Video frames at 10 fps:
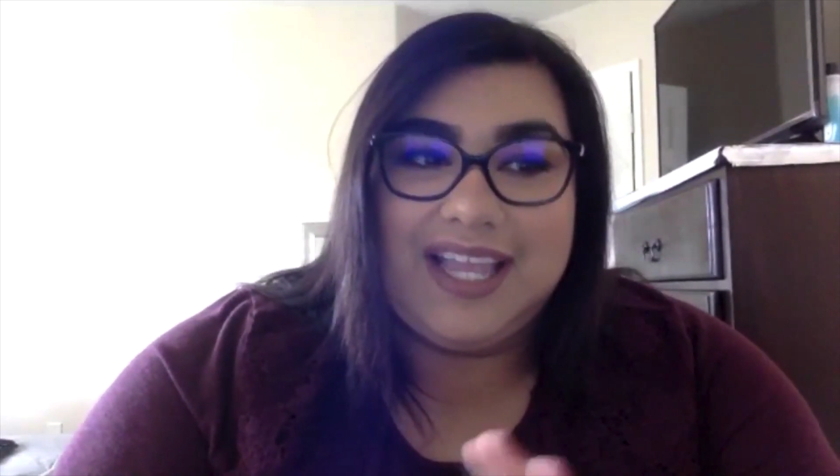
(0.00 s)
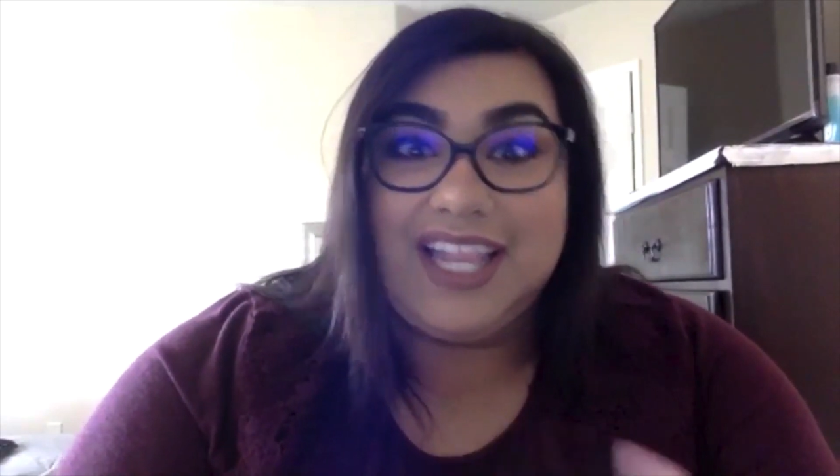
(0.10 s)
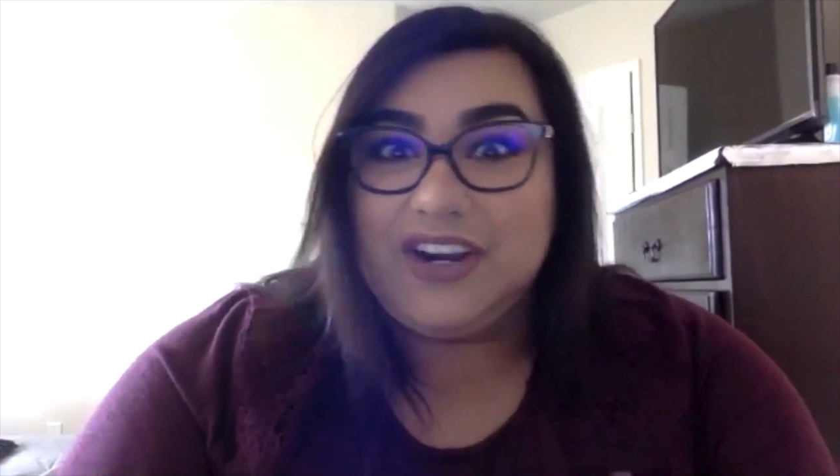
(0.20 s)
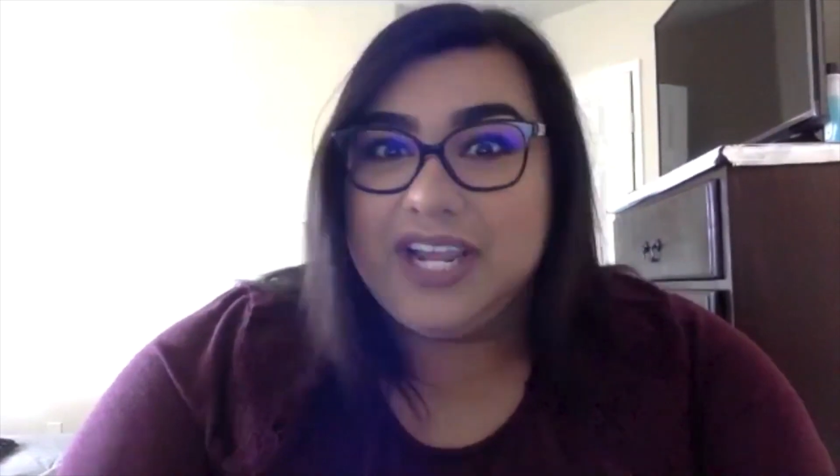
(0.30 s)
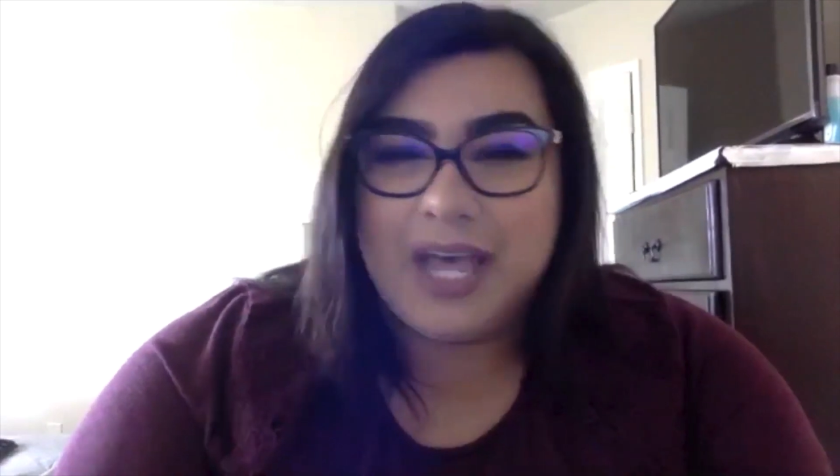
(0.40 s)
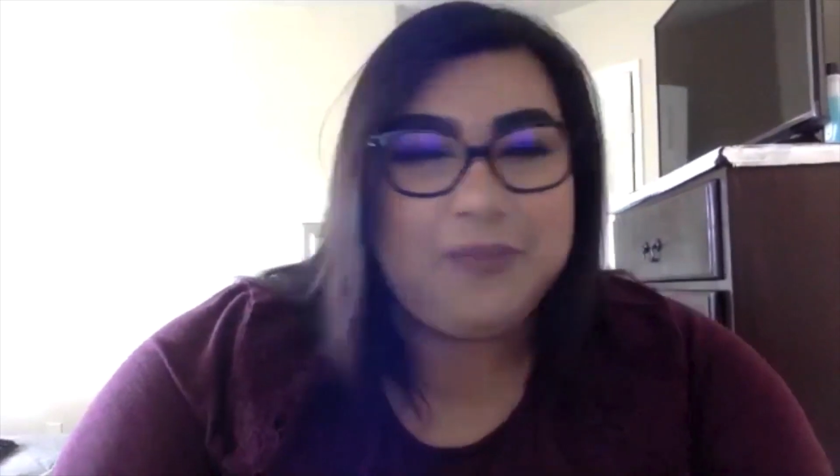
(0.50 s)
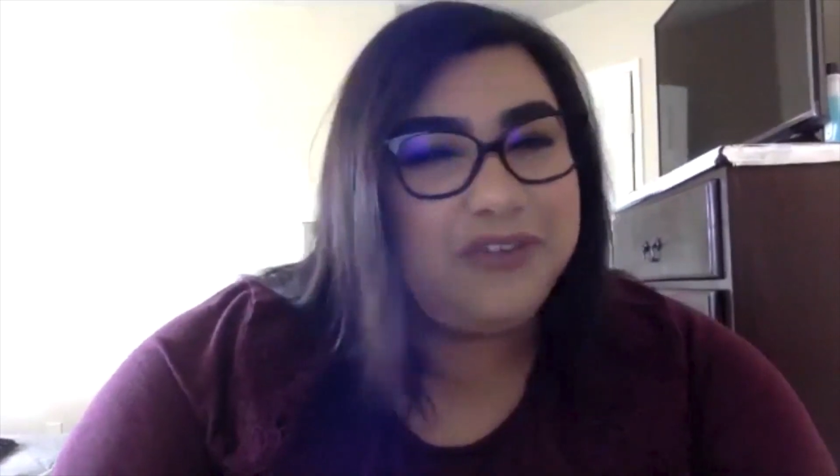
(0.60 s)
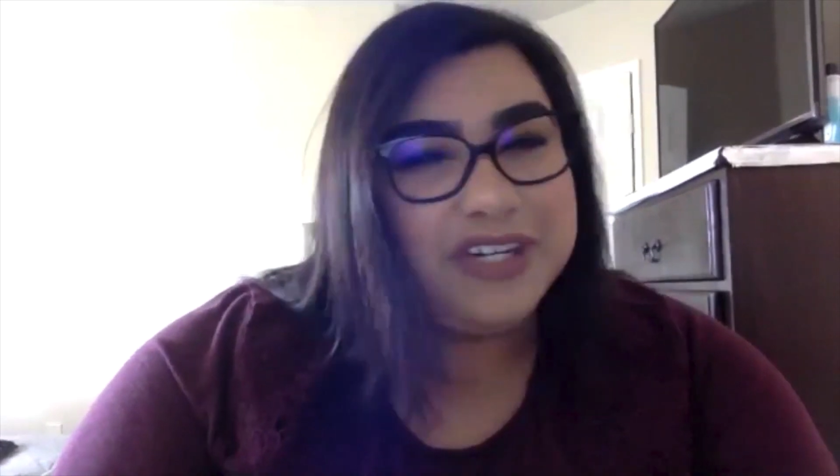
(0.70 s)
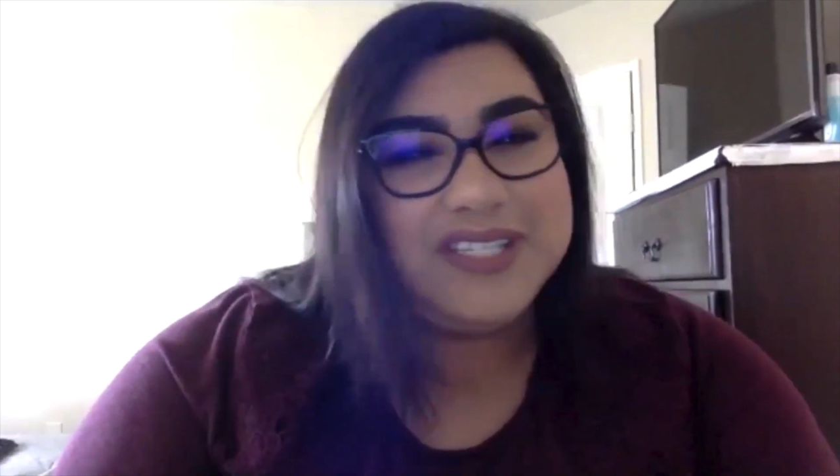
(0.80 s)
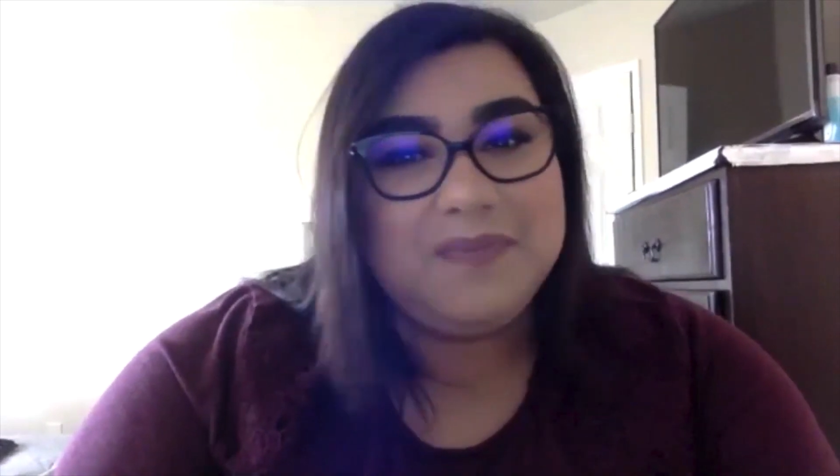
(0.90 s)
clearing up
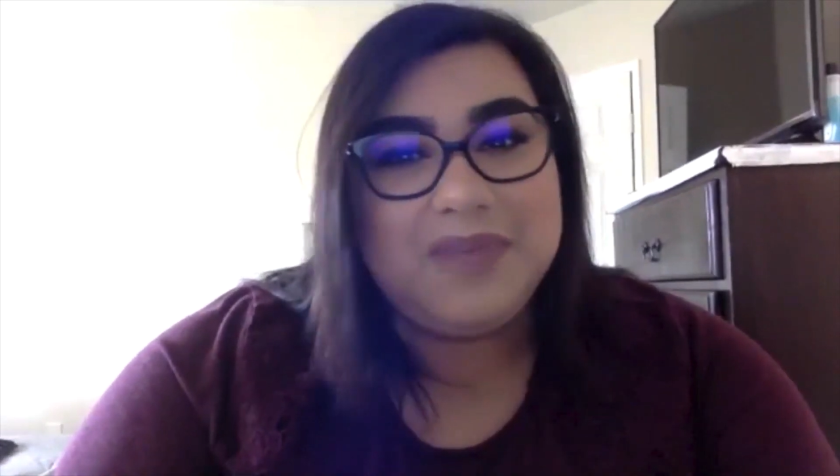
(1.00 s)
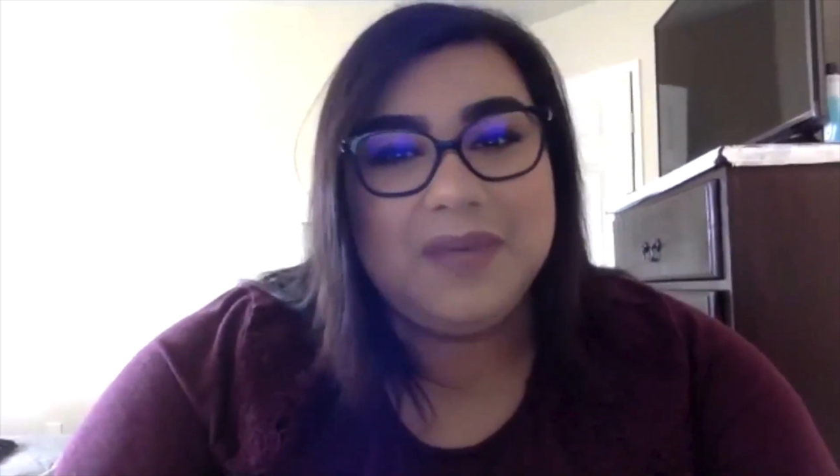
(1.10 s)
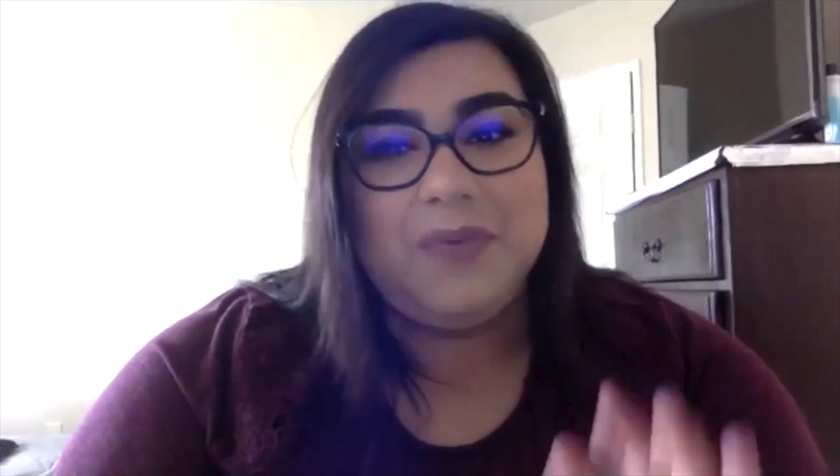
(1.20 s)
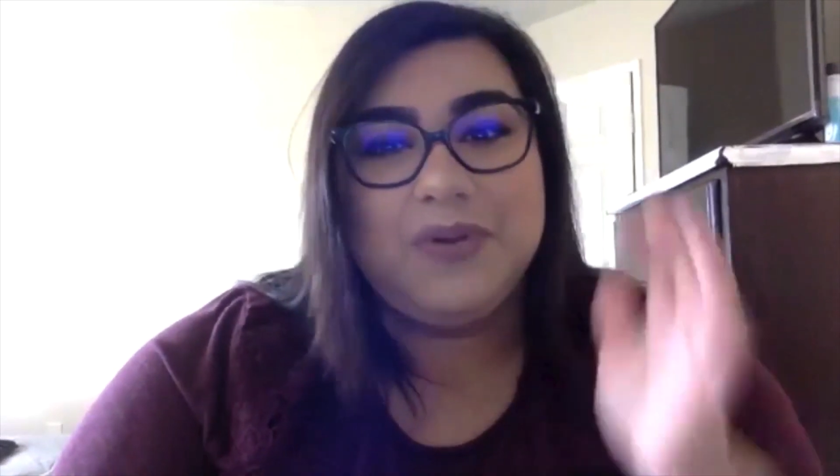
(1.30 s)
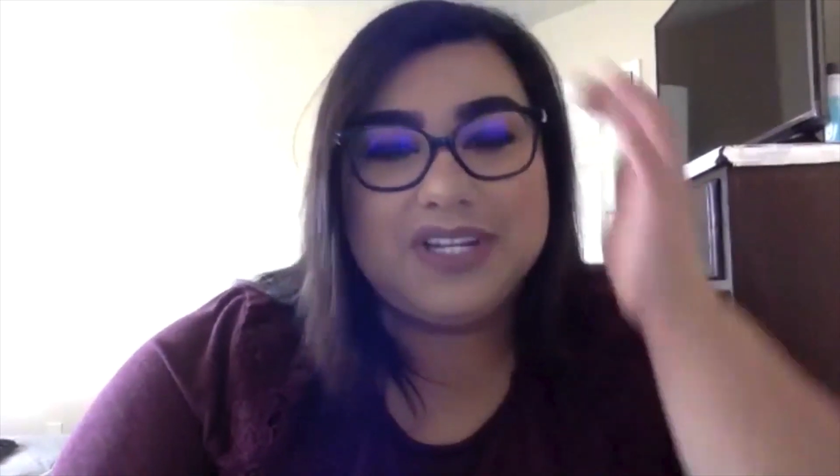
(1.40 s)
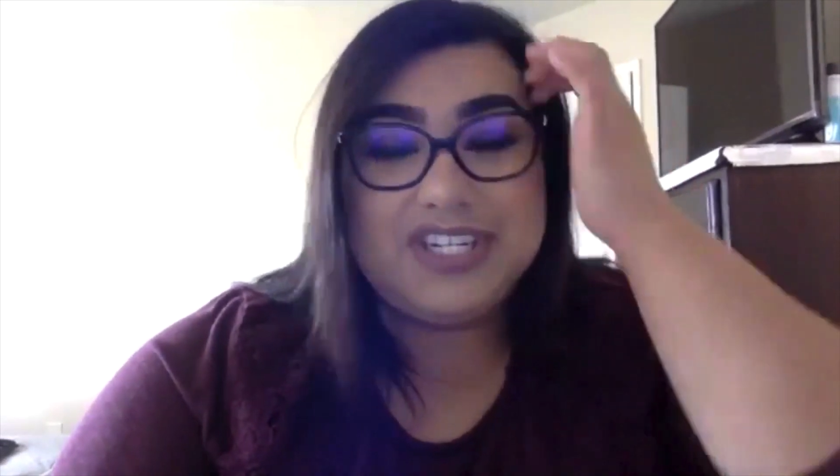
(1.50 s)
for some people in